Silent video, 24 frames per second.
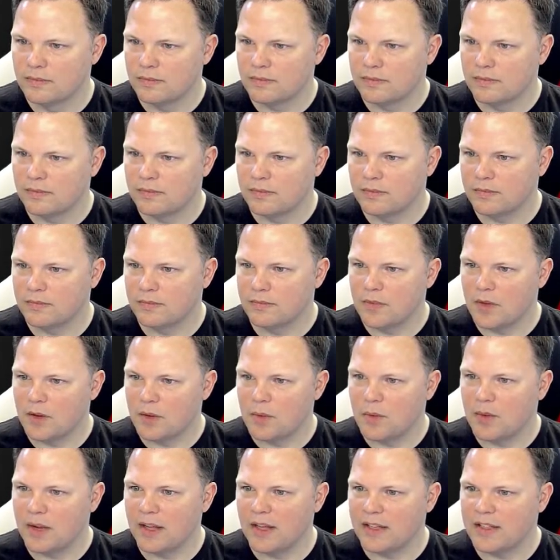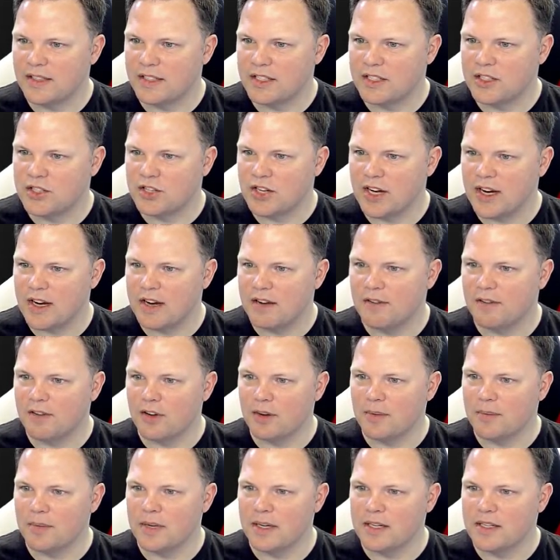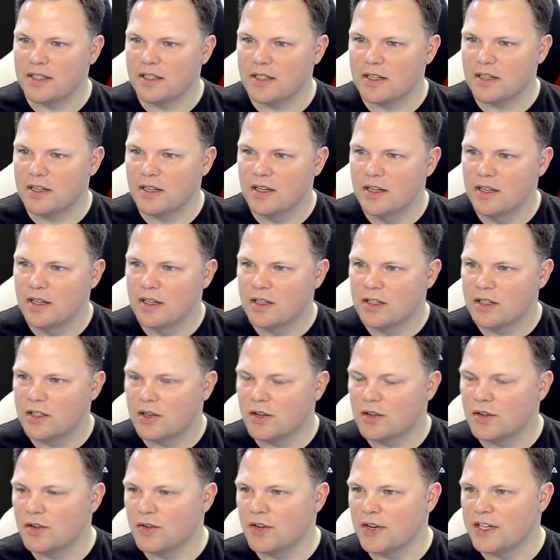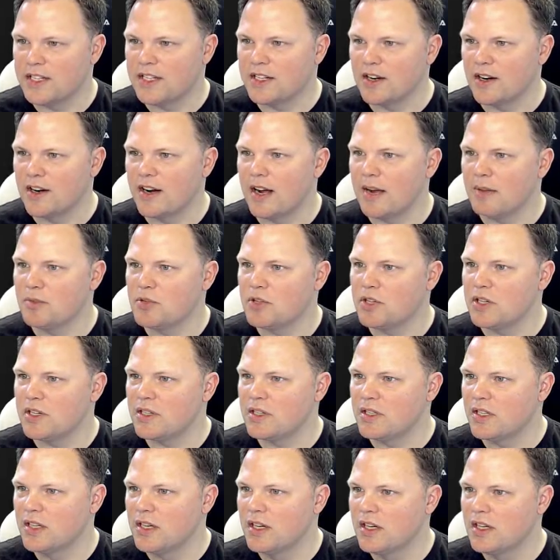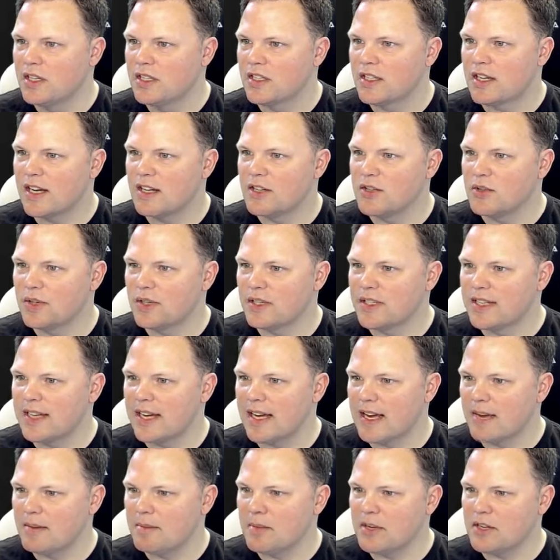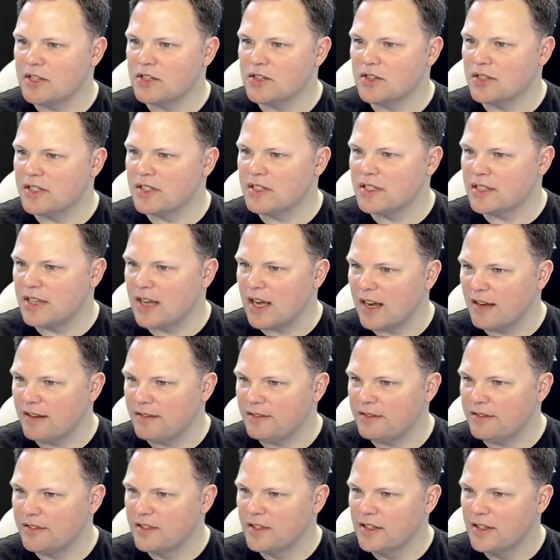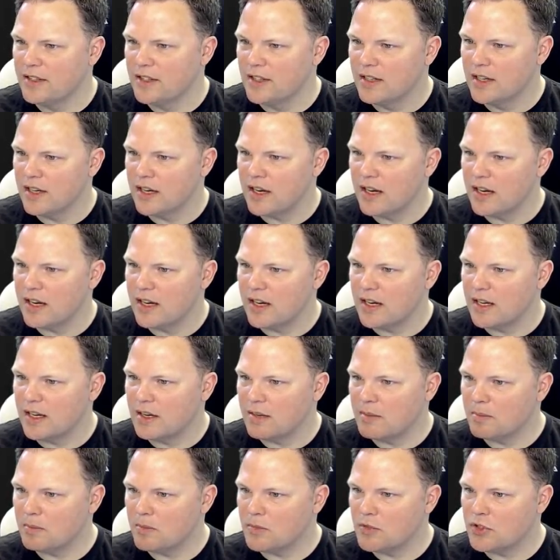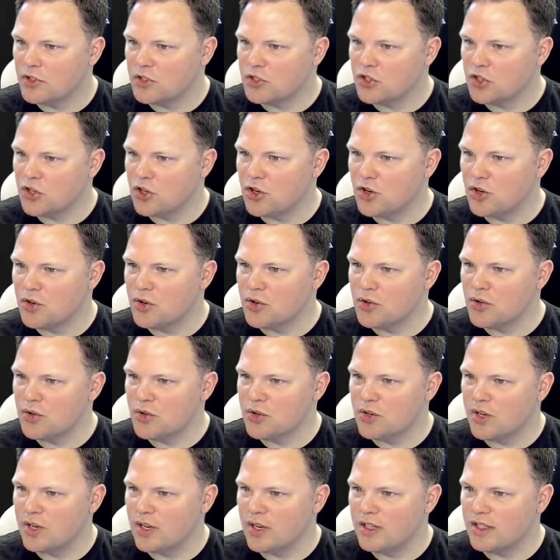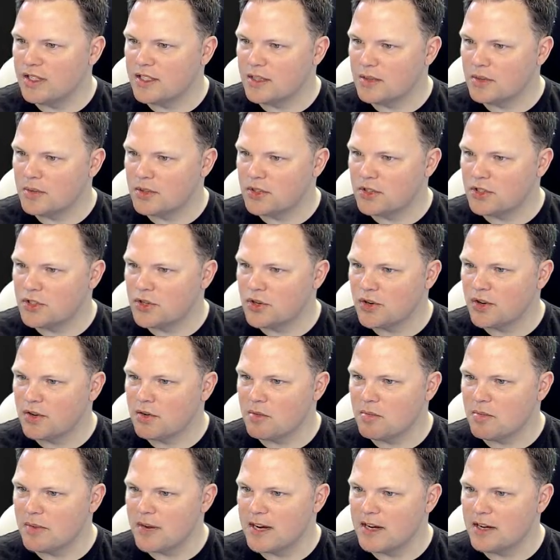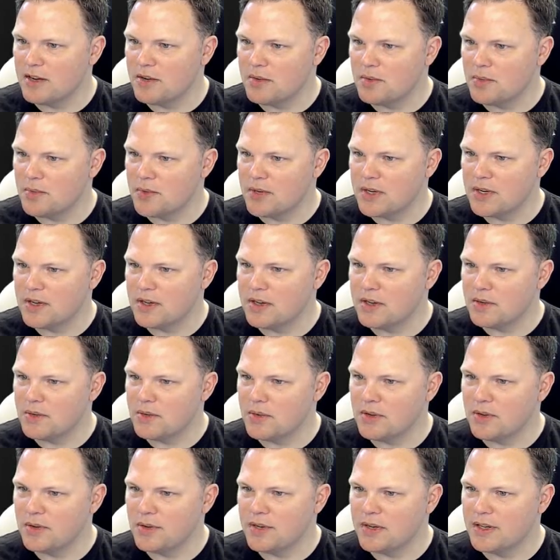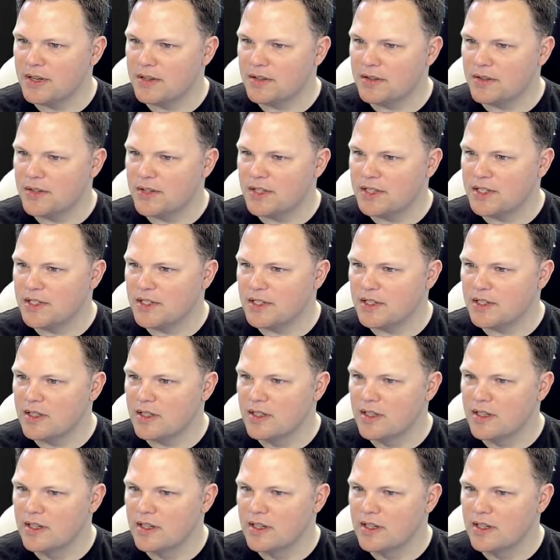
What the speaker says: And while it's checking for updates, let's go into restart options, schedule a time, make sure this is off. Let's see, we'll show a reminder when we're going to restart.